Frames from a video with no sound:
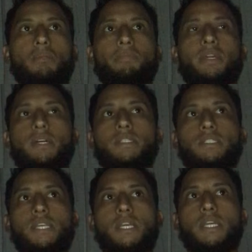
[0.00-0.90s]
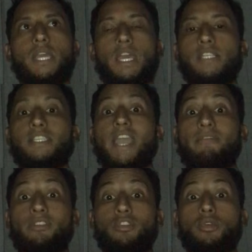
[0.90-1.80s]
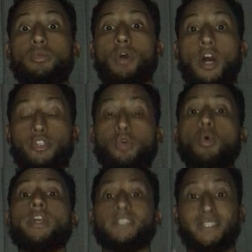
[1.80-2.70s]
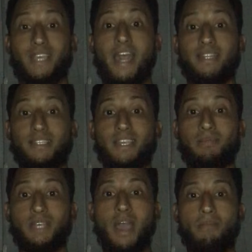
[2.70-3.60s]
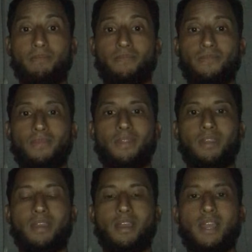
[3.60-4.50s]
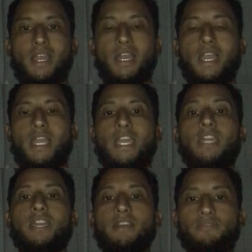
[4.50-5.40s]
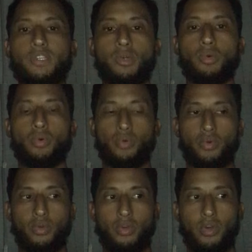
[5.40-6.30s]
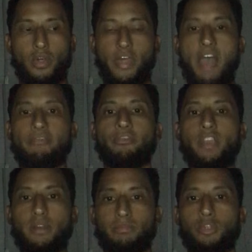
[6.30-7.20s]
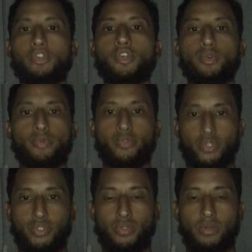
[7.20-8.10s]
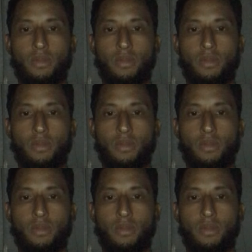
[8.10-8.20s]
Because he's giving you a choice at the same time. He gives you that freedom to choose